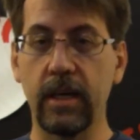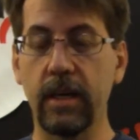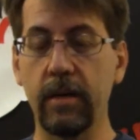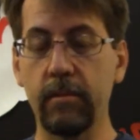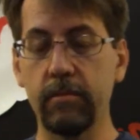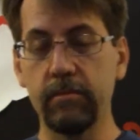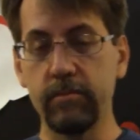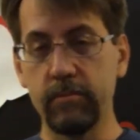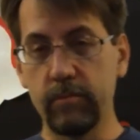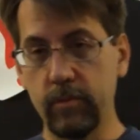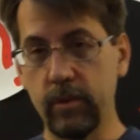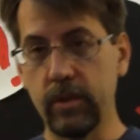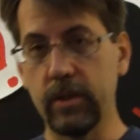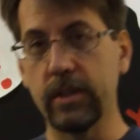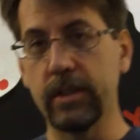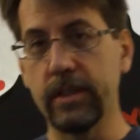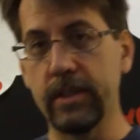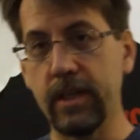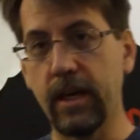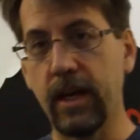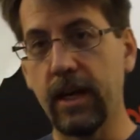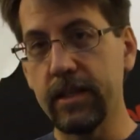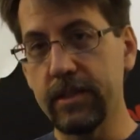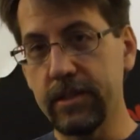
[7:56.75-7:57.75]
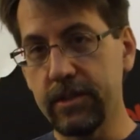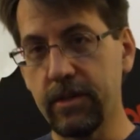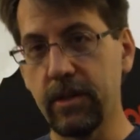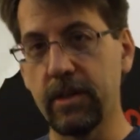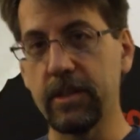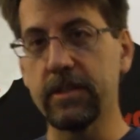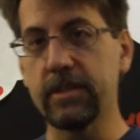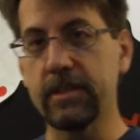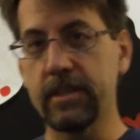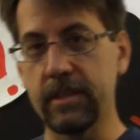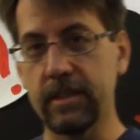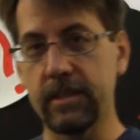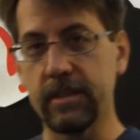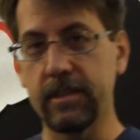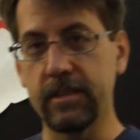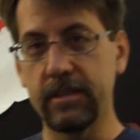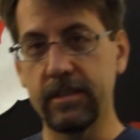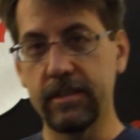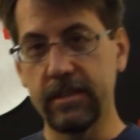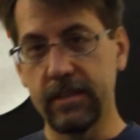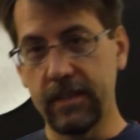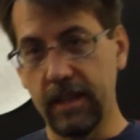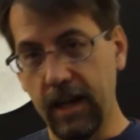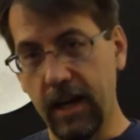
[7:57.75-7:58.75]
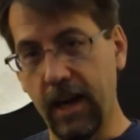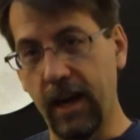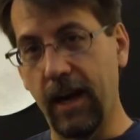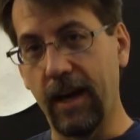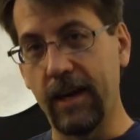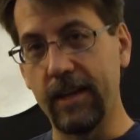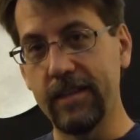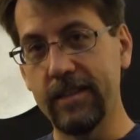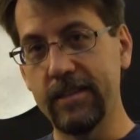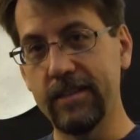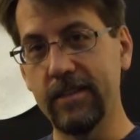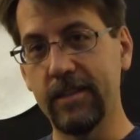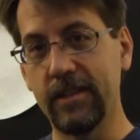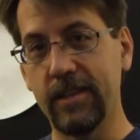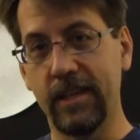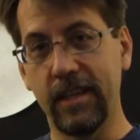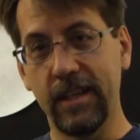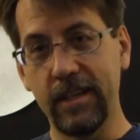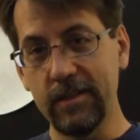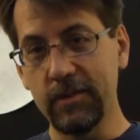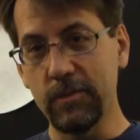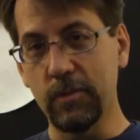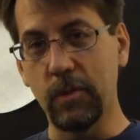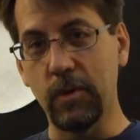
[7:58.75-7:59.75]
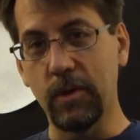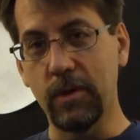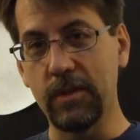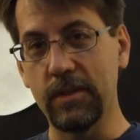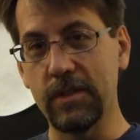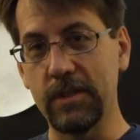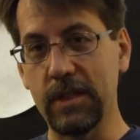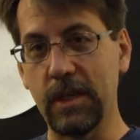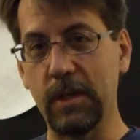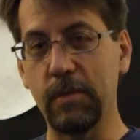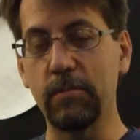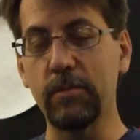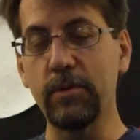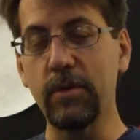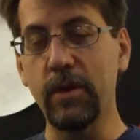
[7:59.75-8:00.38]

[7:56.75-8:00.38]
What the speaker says: I'm really not trusting God. On his words, I'm